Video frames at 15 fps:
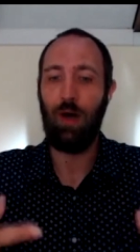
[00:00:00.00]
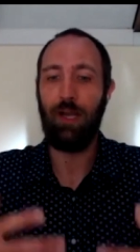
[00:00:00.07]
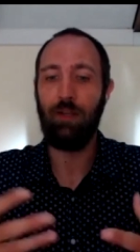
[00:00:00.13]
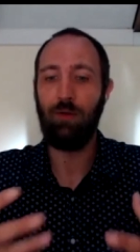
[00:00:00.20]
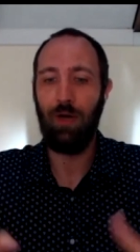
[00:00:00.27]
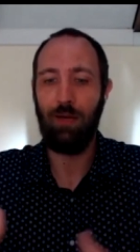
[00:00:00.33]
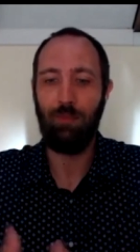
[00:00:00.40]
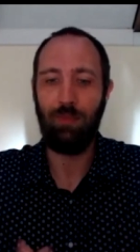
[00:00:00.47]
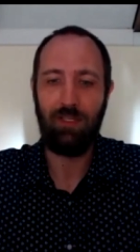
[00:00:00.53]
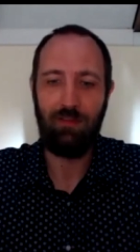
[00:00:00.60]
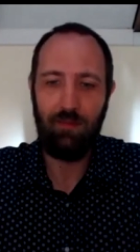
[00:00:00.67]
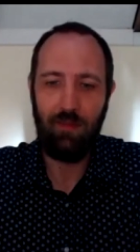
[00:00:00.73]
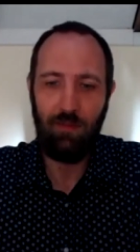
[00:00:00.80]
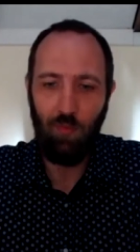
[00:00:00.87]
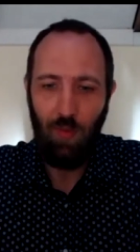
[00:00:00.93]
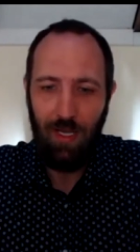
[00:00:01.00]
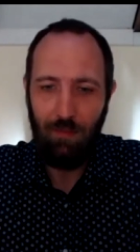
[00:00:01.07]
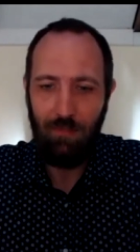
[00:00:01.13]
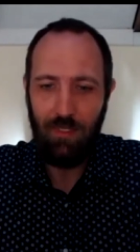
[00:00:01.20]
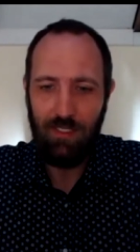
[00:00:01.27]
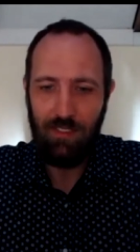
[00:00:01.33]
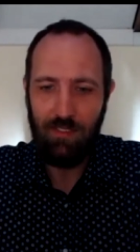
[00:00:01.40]
do I believe the web
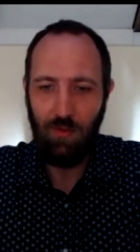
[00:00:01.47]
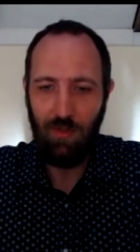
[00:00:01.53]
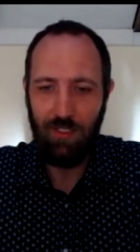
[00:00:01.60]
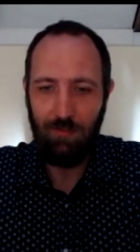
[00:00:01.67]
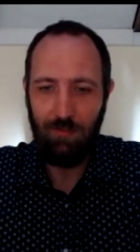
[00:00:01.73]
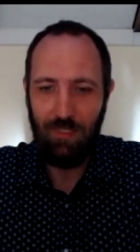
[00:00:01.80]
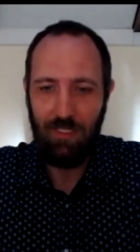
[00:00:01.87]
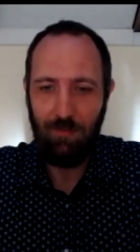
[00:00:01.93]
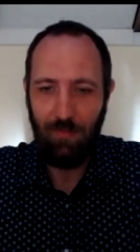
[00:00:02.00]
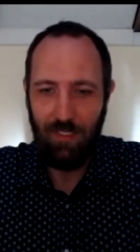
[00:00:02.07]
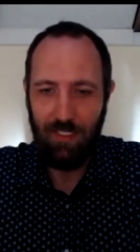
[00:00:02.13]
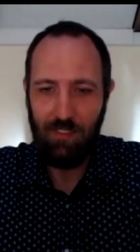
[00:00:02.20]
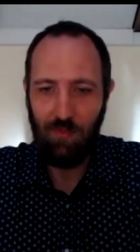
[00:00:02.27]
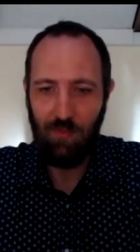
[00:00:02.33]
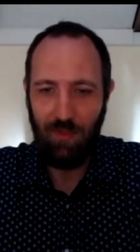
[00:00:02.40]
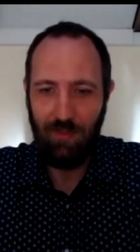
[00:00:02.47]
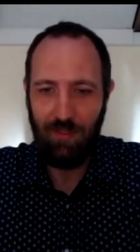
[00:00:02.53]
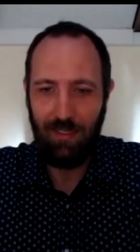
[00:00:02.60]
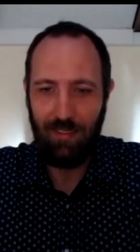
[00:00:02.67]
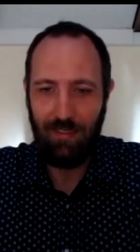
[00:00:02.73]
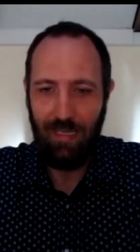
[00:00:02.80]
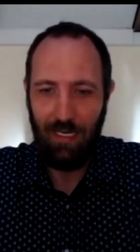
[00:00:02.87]
is going to be the place where the
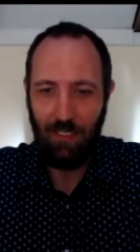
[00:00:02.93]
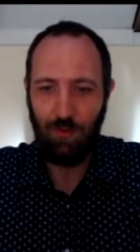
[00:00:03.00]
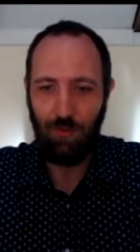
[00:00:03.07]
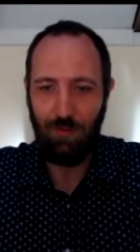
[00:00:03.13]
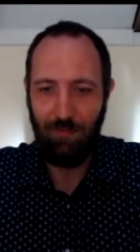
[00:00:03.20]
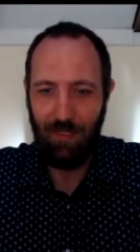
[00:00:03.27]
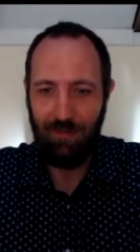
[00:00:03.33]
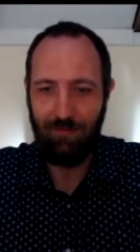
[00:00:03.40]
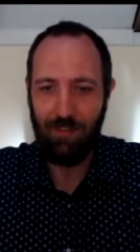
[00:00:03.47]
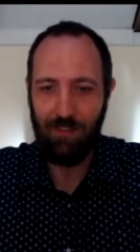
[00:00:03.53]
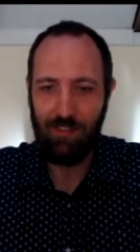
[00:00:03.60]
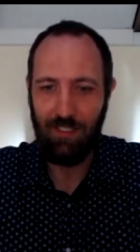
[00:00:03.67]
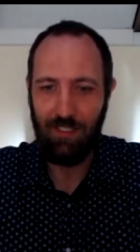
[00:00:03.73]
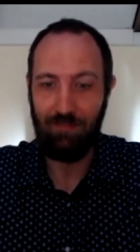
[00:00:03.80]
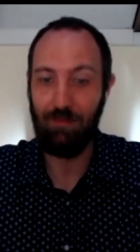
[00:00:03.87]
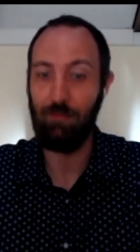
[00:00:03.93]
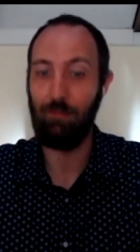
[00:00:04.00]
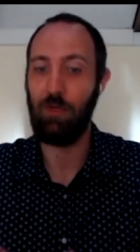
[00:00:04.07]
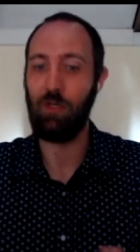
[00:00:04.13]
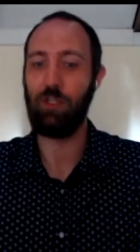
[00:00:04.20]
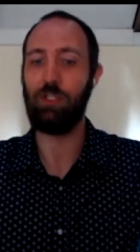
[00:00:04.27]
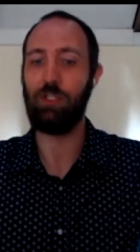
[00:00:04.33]
like actual metaverse kind of
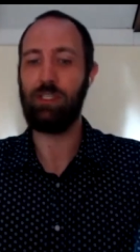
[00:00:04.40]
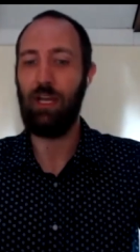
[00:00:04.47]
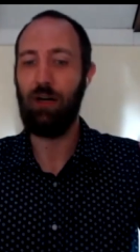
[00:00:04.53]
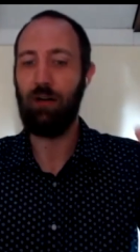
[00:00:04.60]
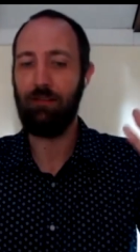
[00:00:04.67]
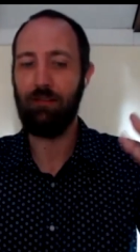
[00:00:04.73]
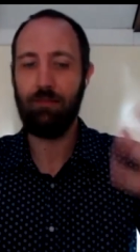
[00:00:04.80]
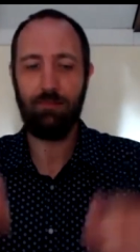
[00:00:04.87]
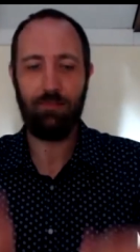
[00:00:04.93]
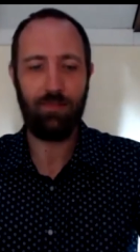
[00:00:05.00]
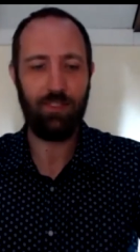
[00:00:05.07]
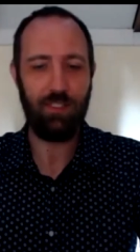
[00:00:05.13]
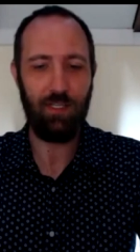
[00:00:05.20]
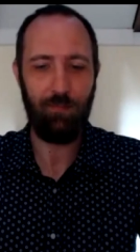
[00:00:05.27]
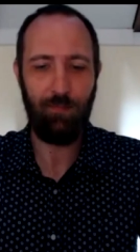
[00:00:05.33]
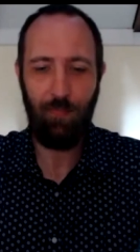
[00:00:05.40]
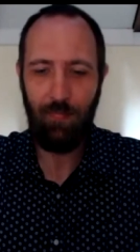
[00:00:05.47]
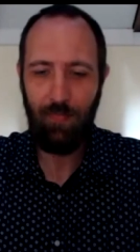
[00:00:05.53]
emerges out of. So